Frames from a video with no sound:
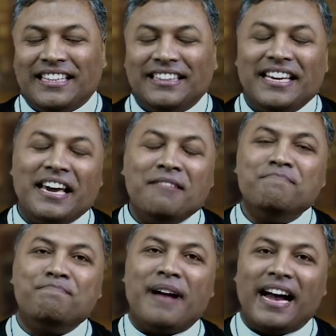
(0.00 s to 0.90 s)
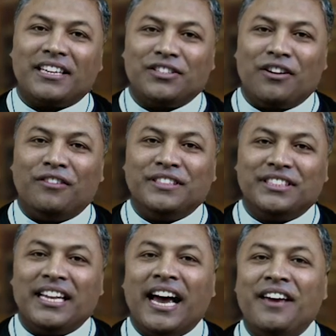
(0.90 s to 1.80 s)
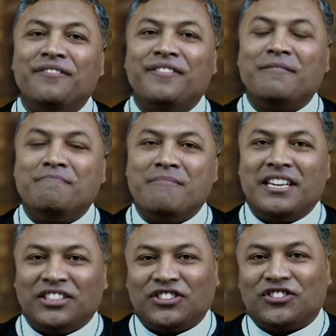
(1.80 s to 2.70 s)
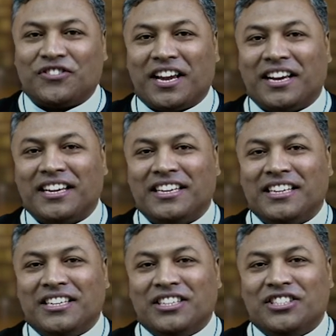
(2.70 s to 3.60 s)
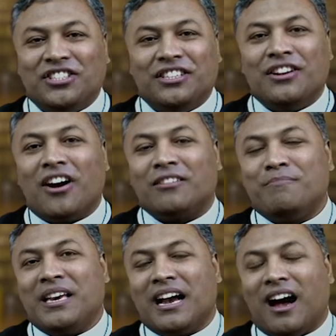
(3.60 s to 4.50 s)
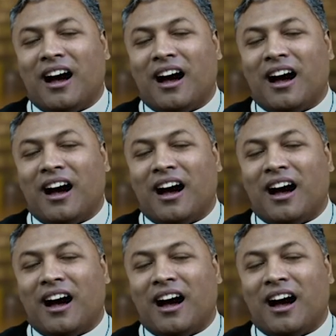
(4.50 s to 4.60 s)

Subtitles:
the impact of his life and ministry should not be